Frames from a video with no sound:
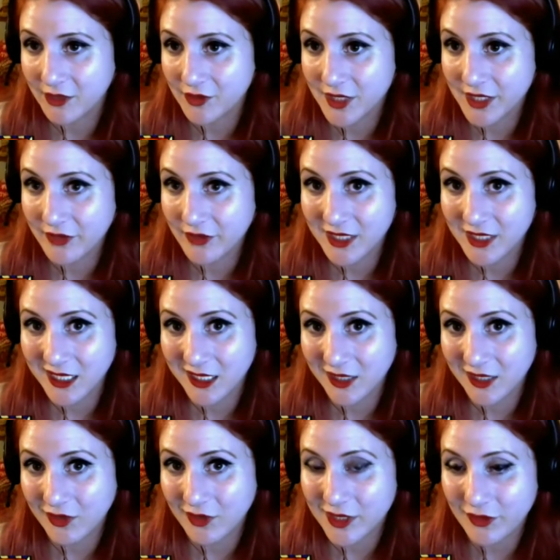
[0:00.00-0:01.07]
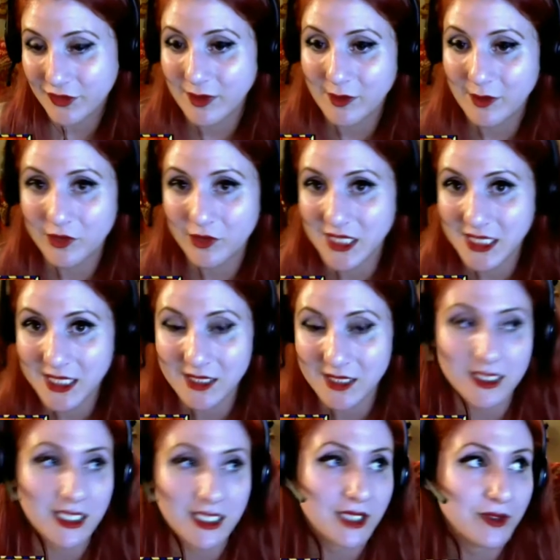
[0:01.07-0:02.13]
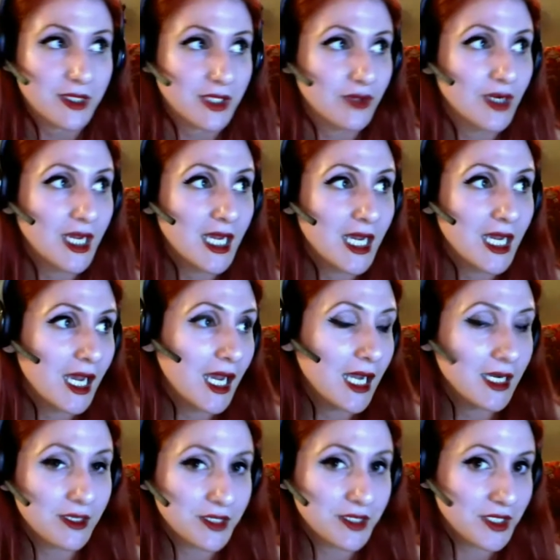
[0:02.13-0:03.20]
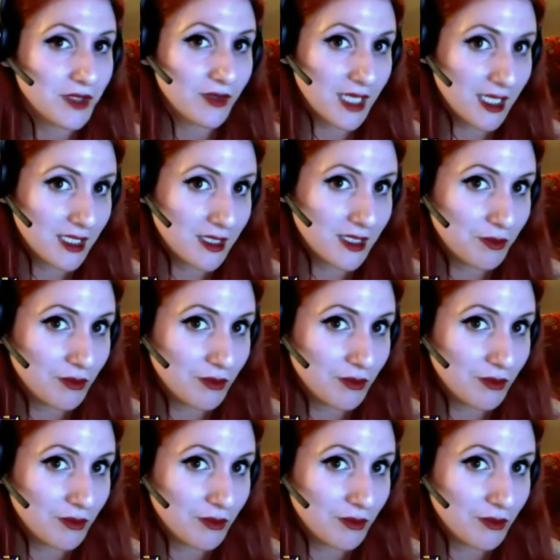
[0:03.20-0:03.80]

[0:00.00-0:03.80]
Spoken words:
so it's not going to remember details like you do. And also it has